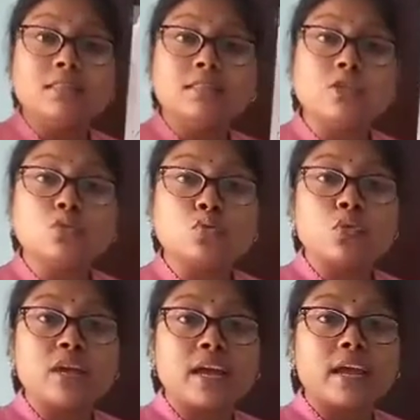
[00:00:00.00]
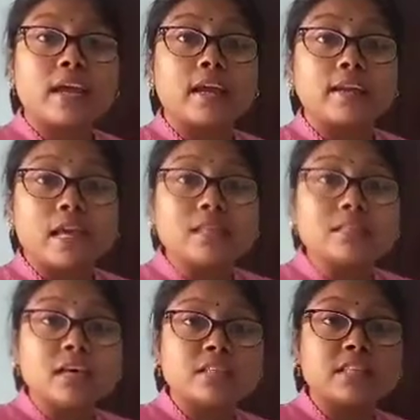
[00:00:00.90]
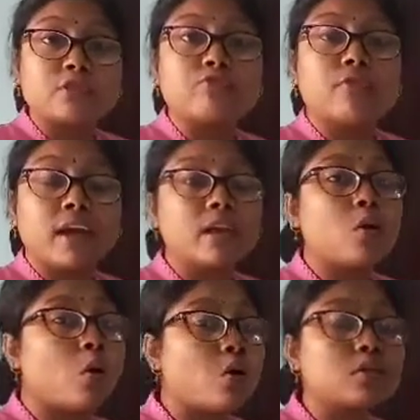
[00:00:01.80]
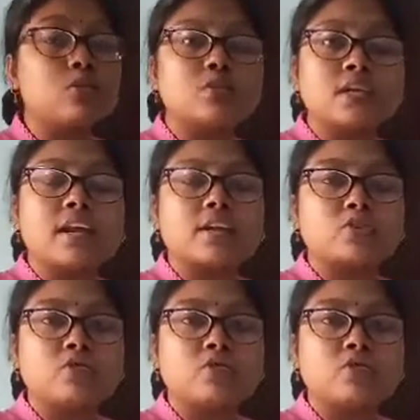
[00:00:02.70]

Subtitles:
This today tells us that when all those are